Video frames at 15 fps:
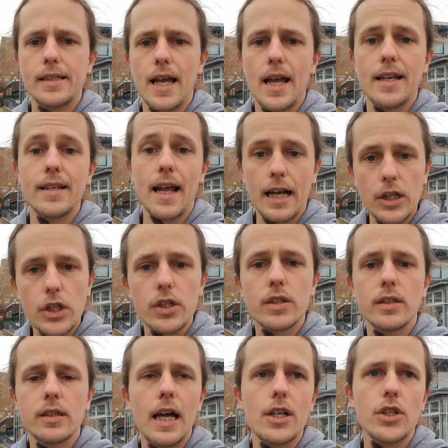a
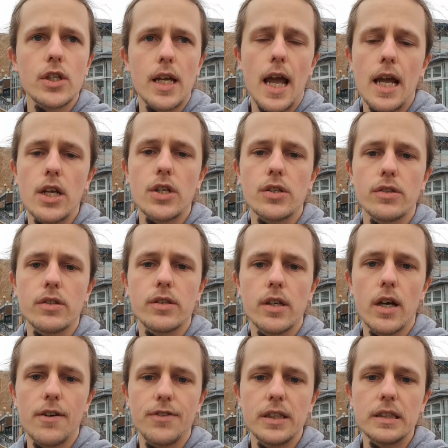national education
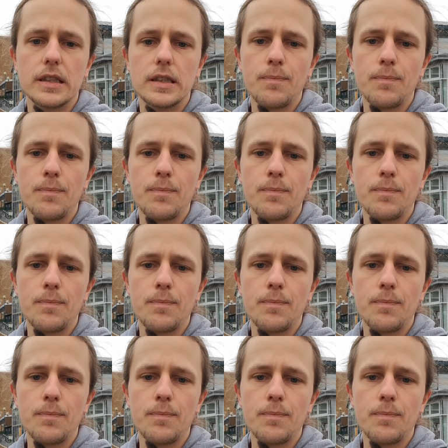service